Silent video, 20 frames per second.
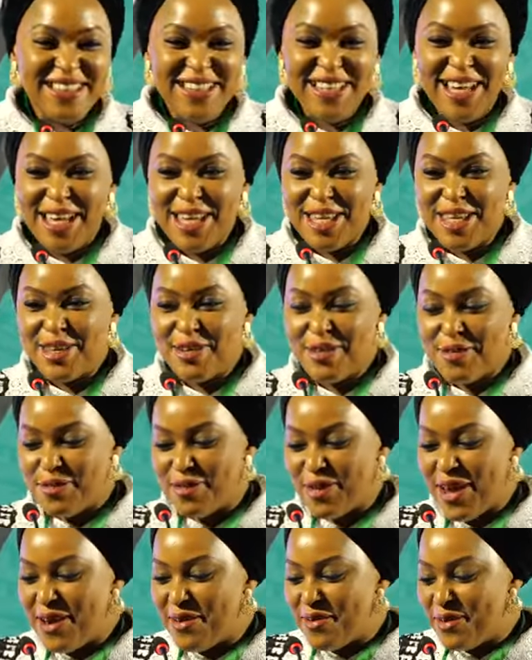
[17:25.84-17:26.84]
Thank you
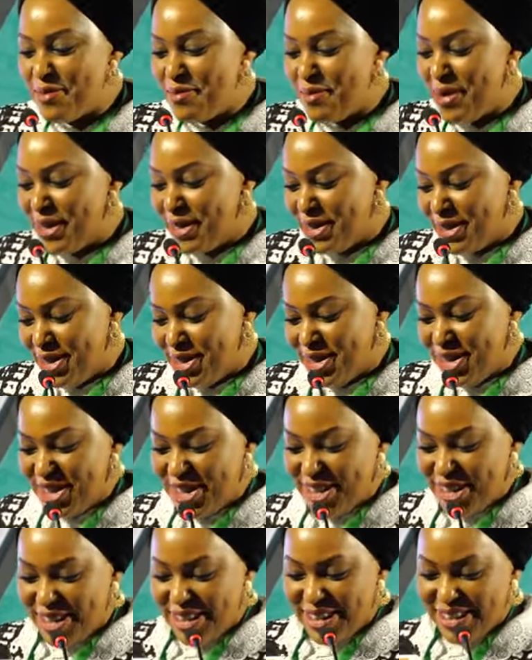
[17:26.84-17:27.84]
very
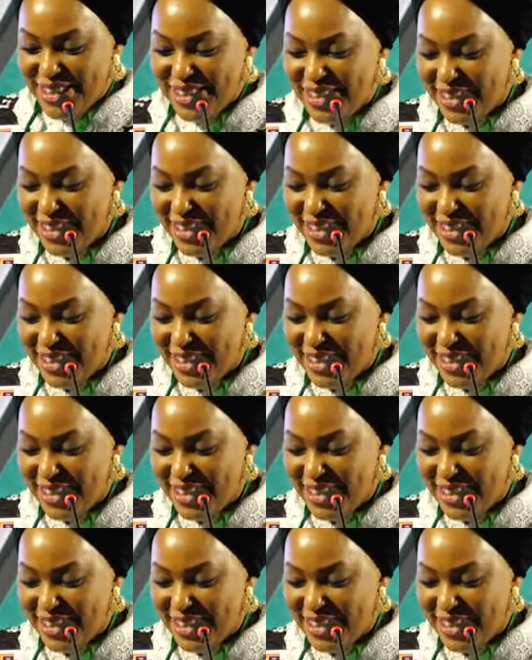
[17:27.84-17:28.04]
much.